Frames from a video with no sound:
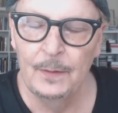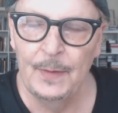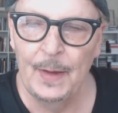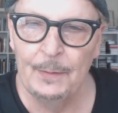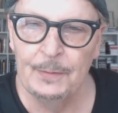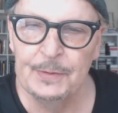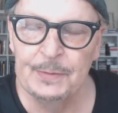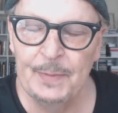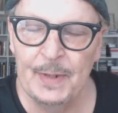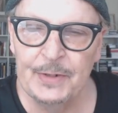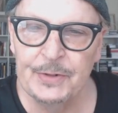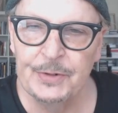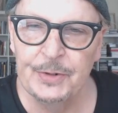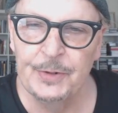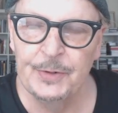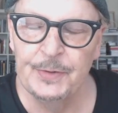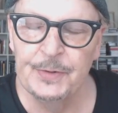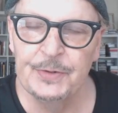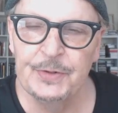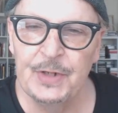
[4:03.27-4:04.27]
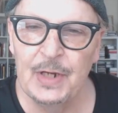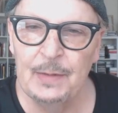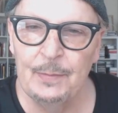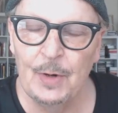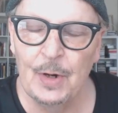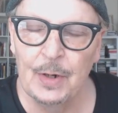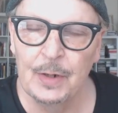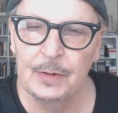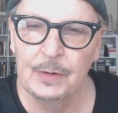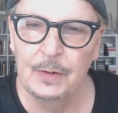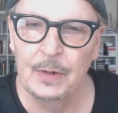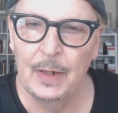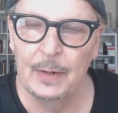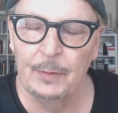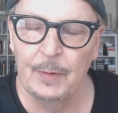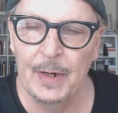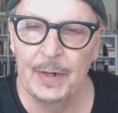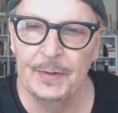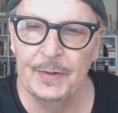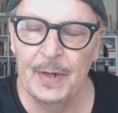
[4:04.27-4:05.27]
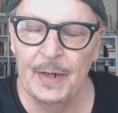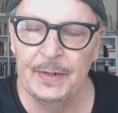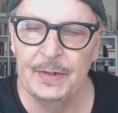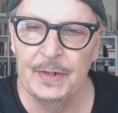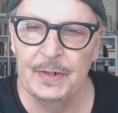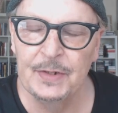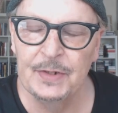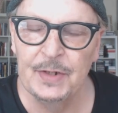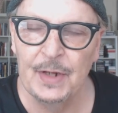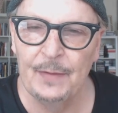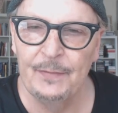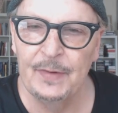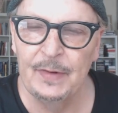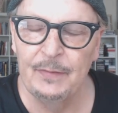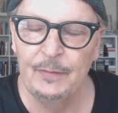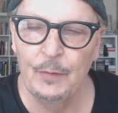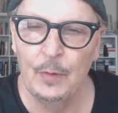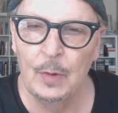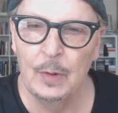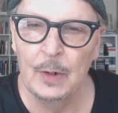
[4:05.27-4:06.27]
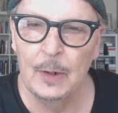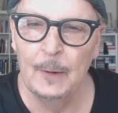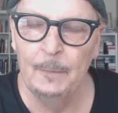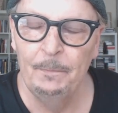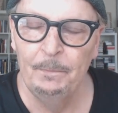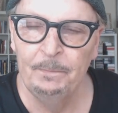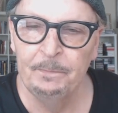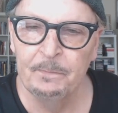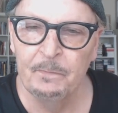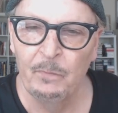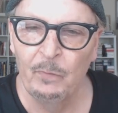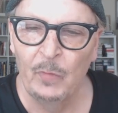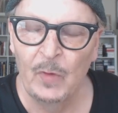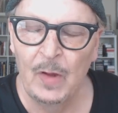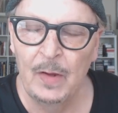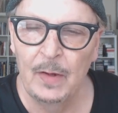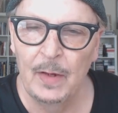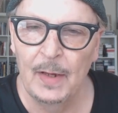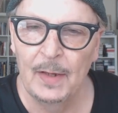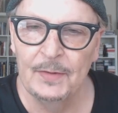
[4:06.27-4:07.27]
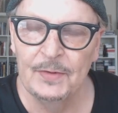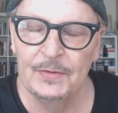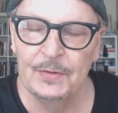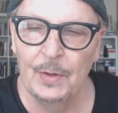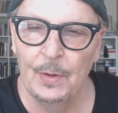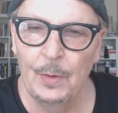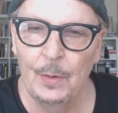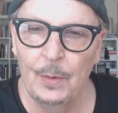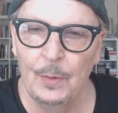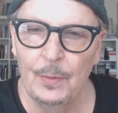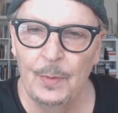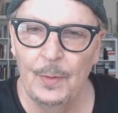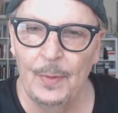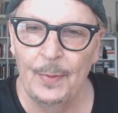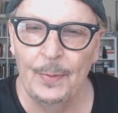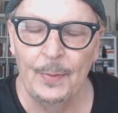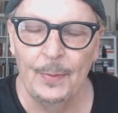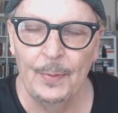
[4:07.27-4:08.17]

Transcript: that was mentioned in the same article I read in 1974. And so